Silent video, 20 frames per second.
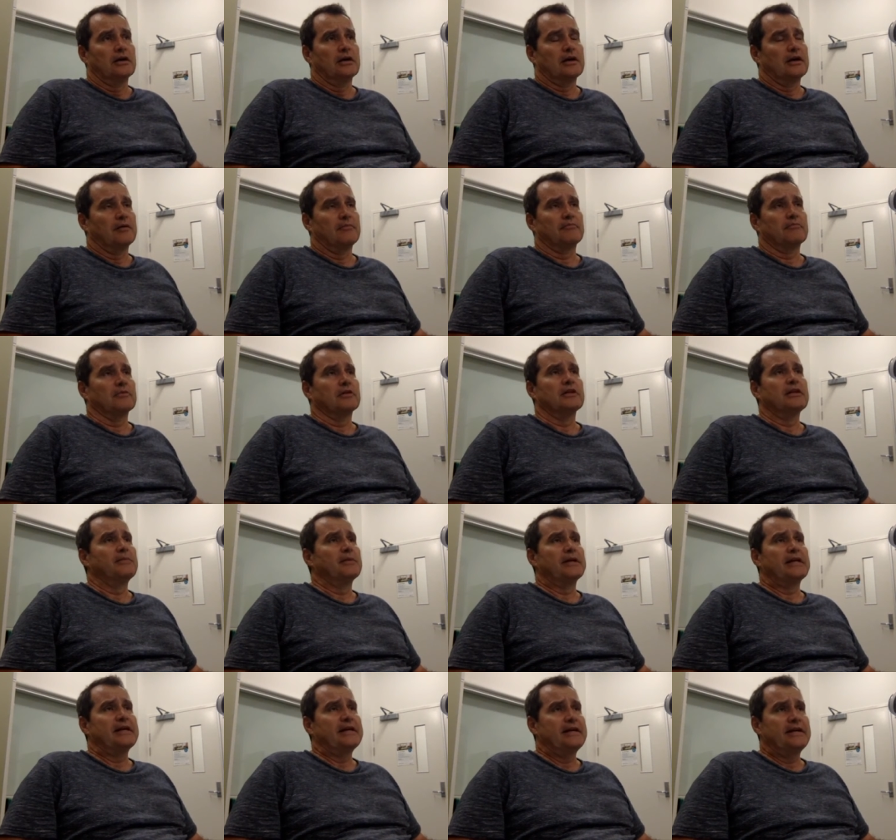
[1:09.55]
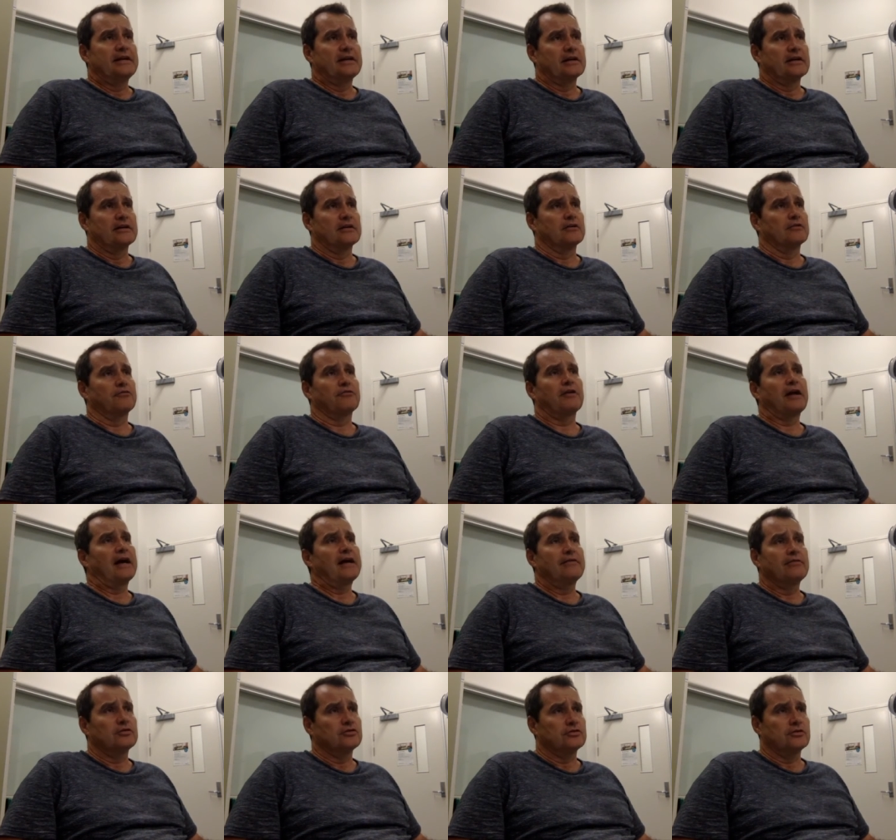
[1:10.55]
um, limonene and
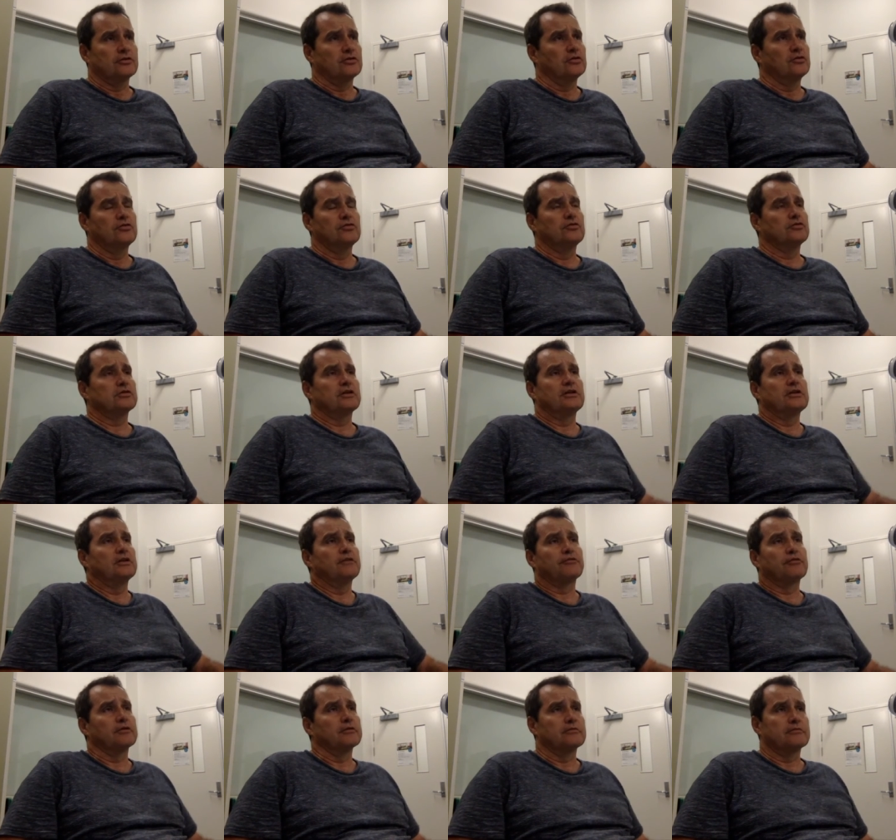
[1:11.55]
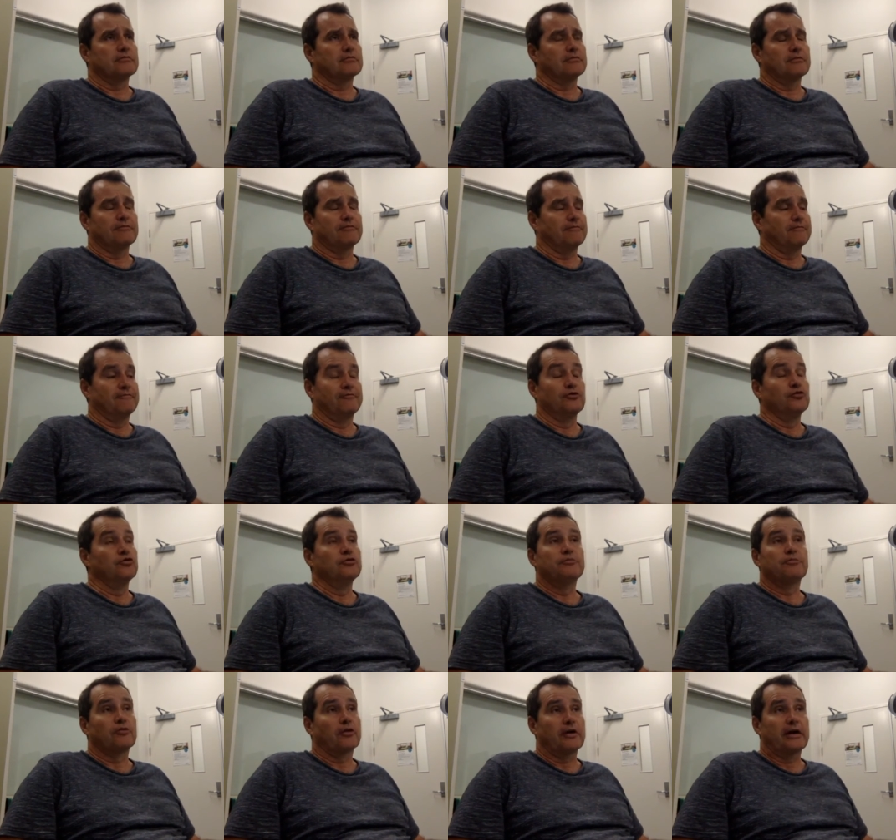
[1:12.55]
flavors that you use in different
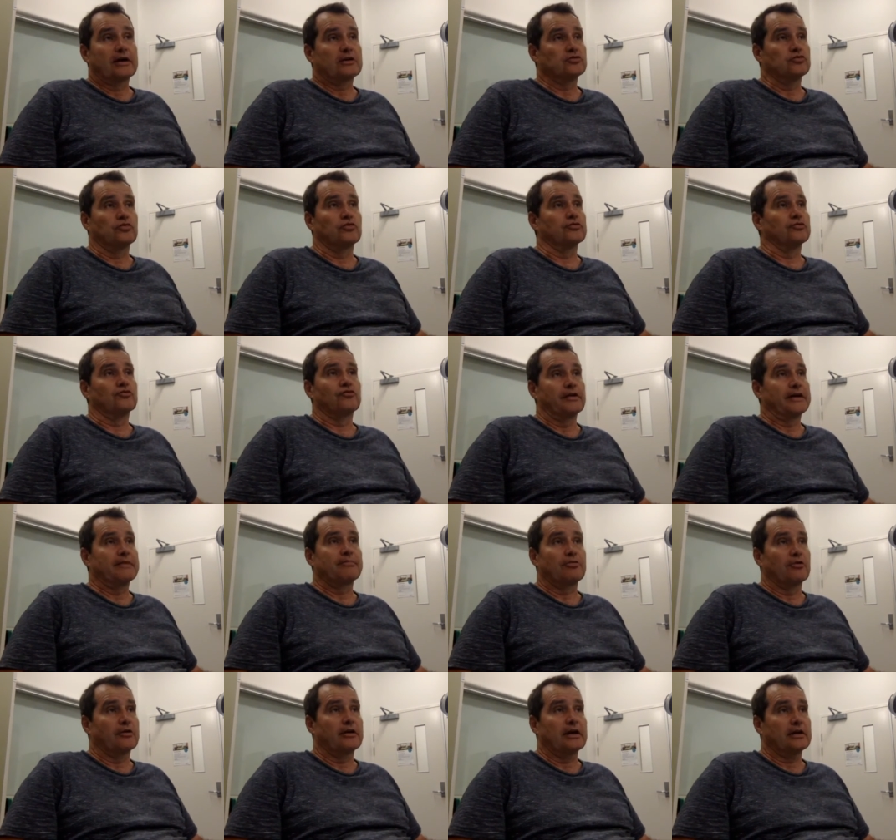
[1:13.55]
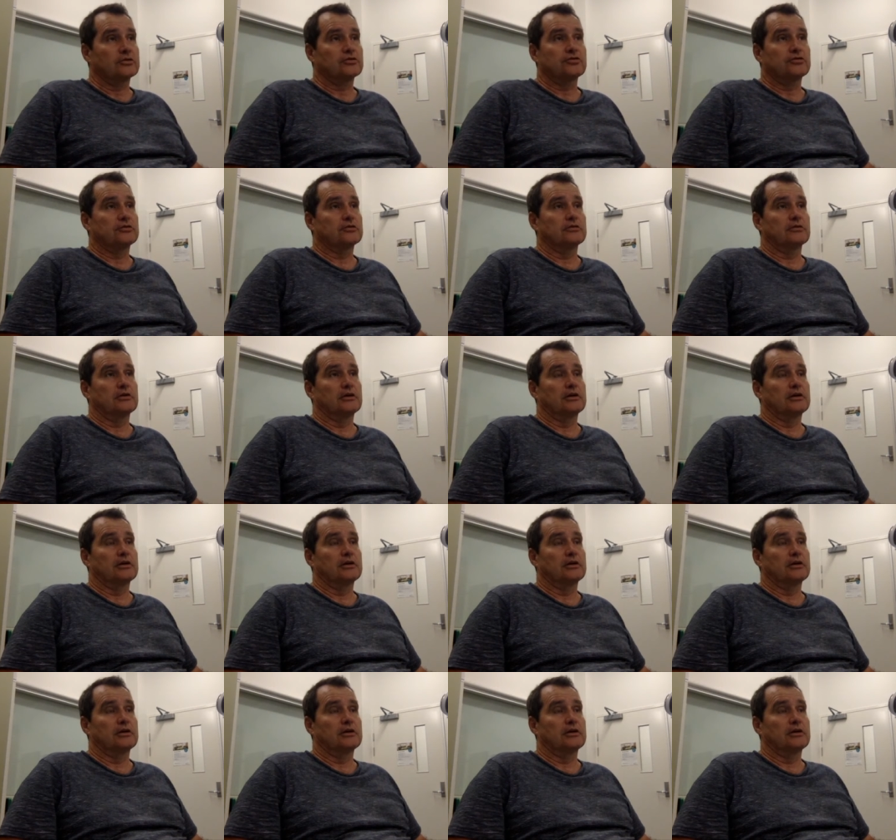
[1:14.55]
food products or drink products.